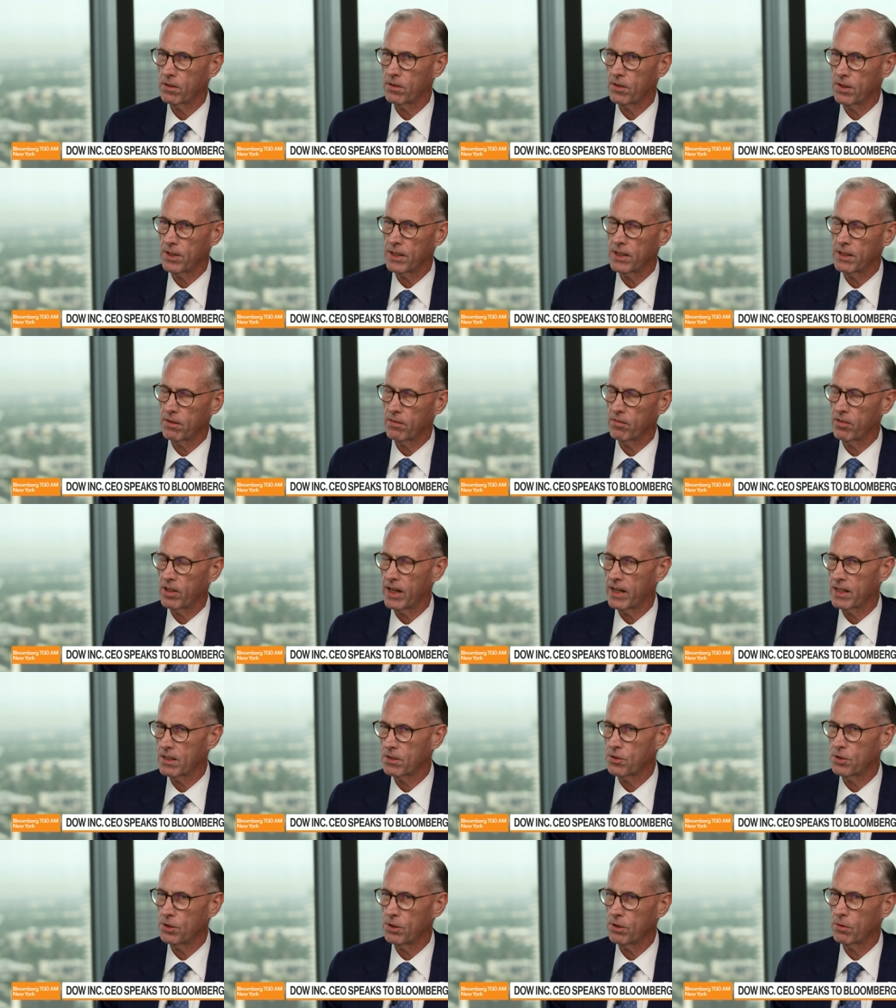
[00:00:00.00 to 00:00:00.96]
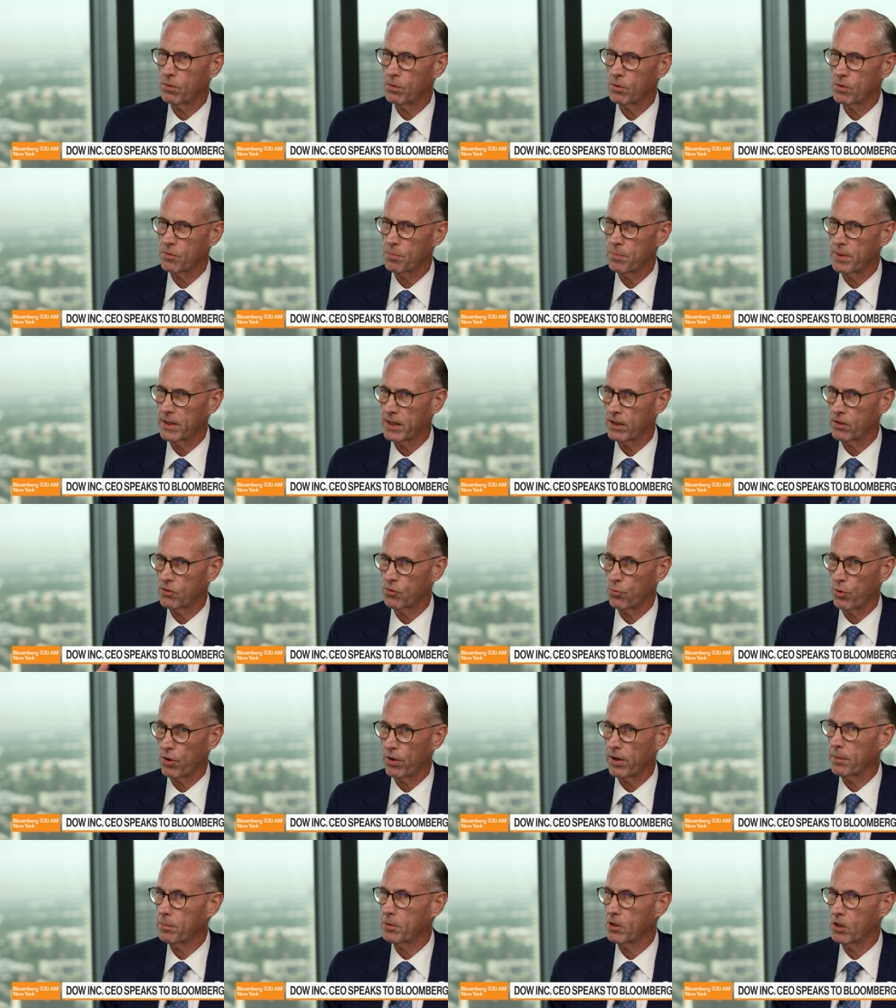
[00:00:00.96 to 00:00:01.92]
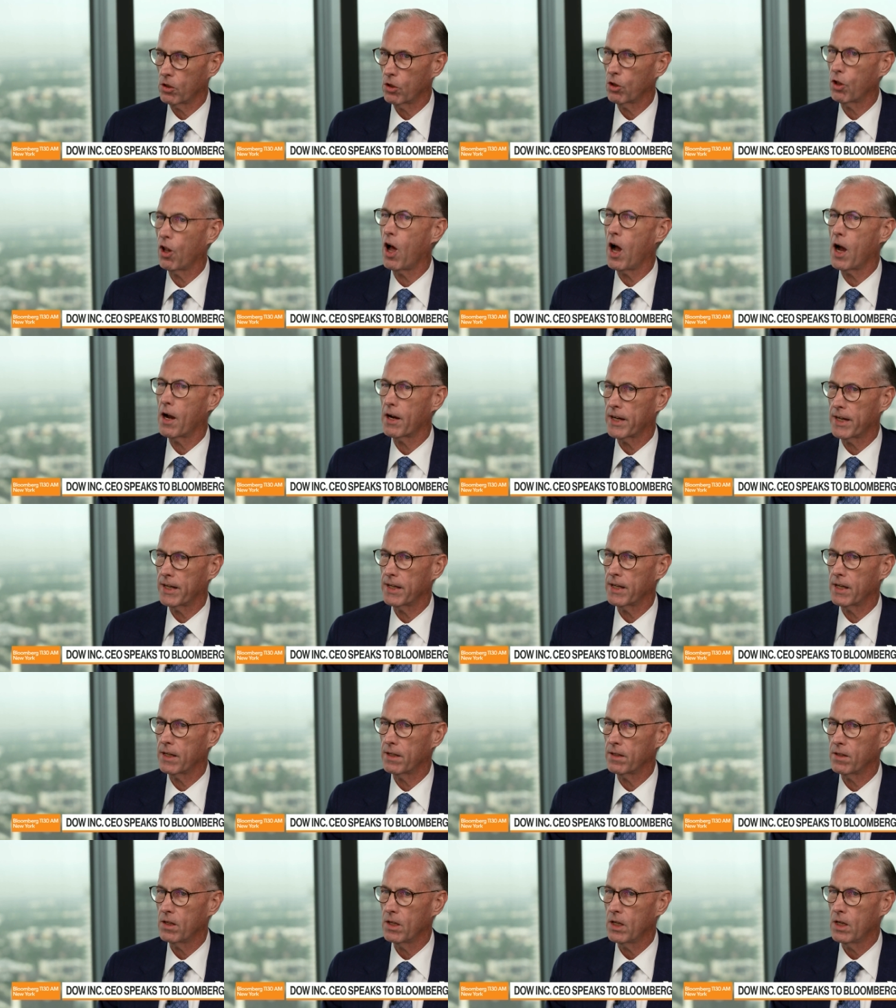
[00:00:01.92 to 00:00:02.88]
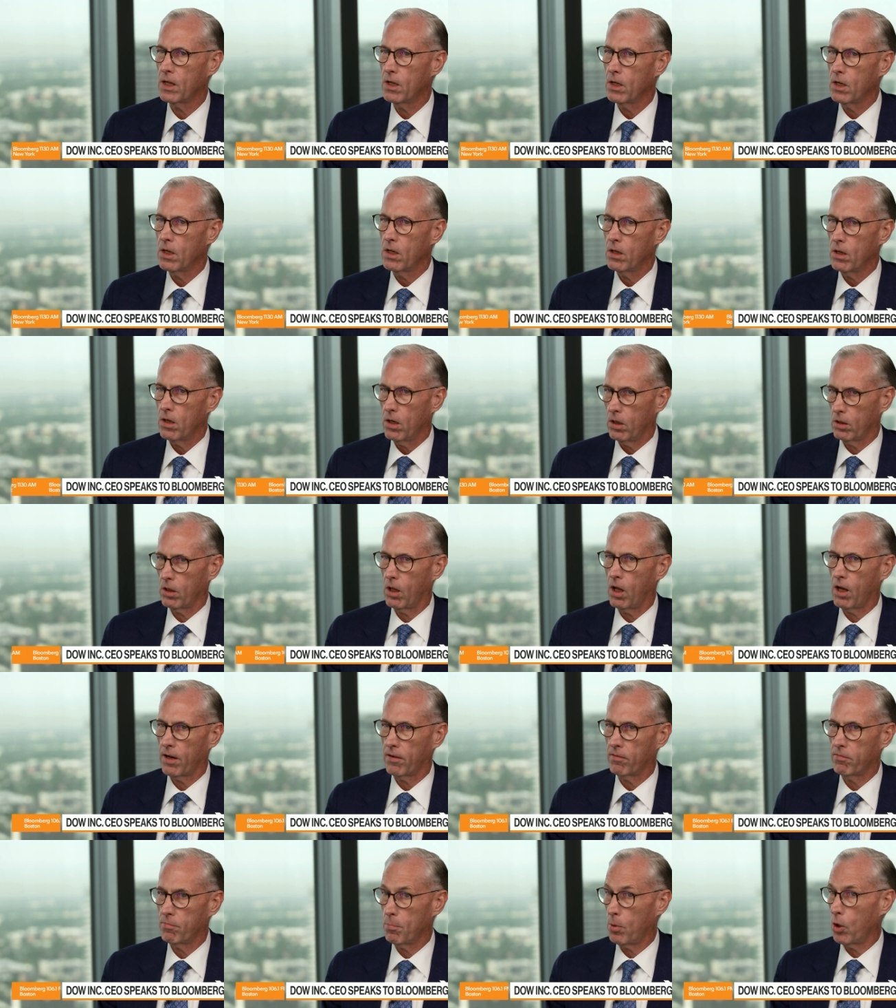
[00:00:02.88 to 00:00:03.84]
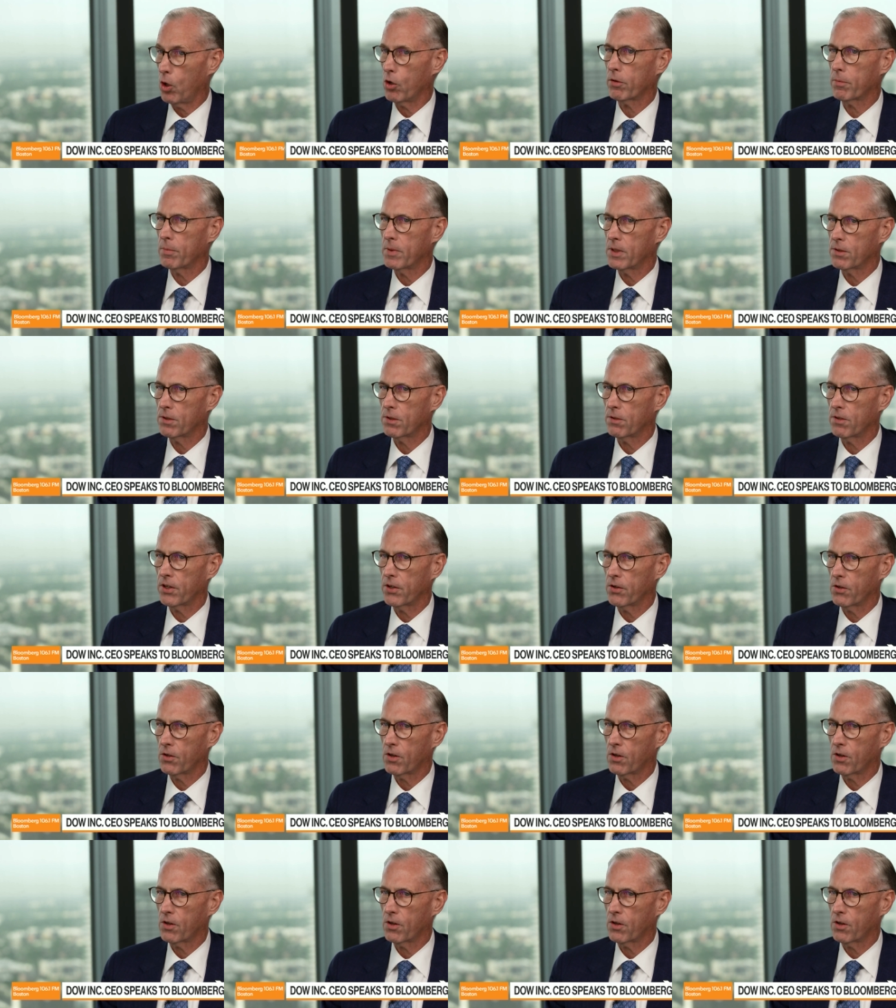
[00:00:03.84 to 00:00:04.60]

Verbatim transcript: at the end of last year was because we were able to lock in a lot of bulk material